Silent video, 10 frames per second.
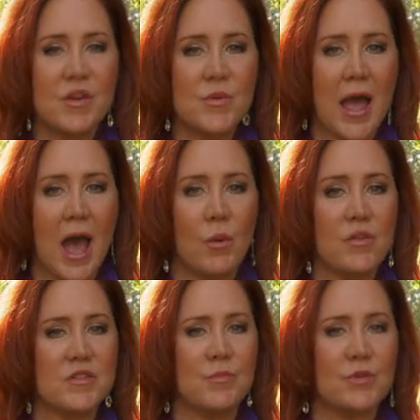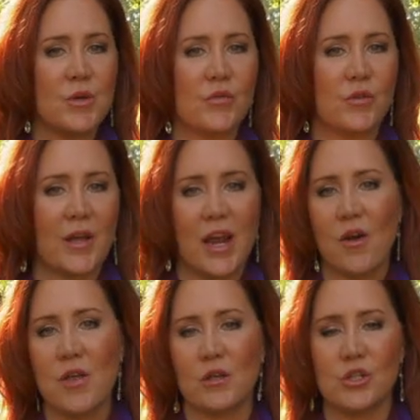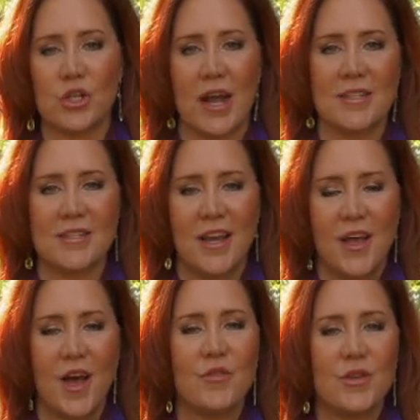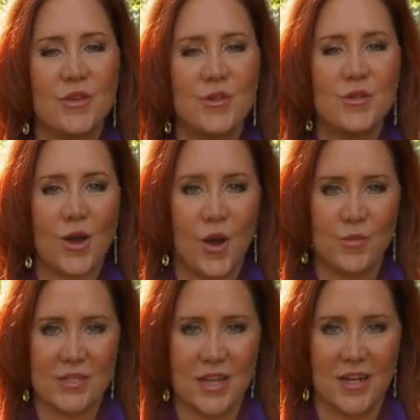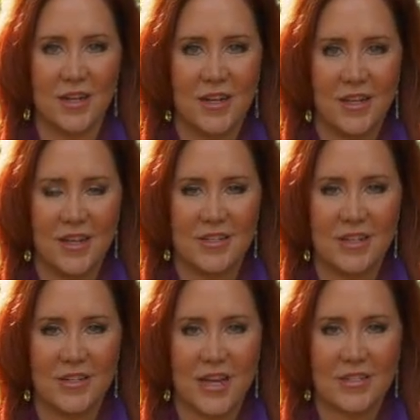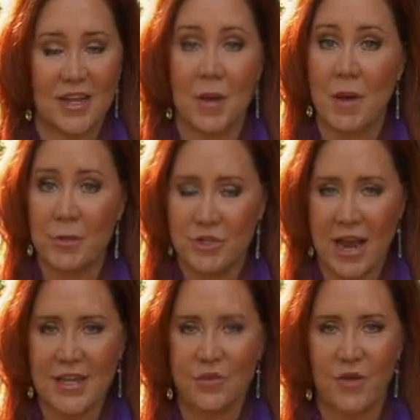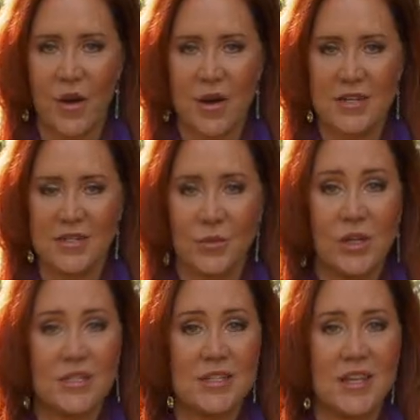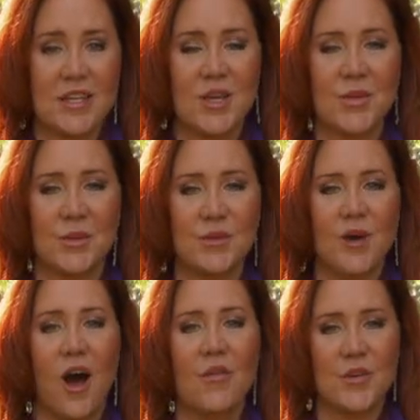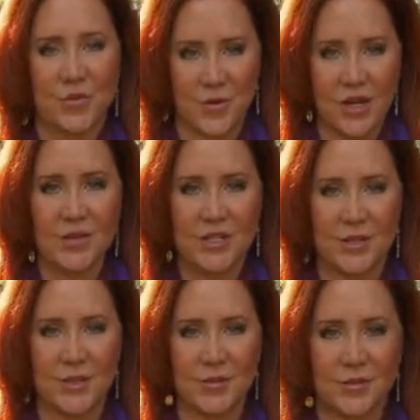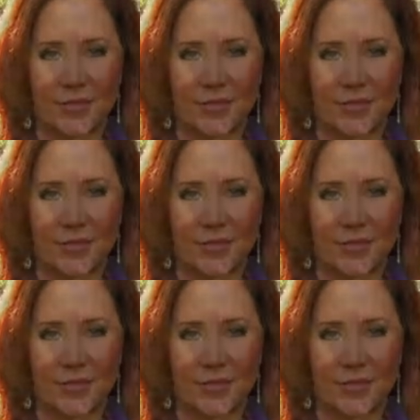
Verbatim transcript: you now with some beautiful aerial shots of the Cooch Homestead. Until next time, I'm Jackie Ferris. We'll see you on the three oh two.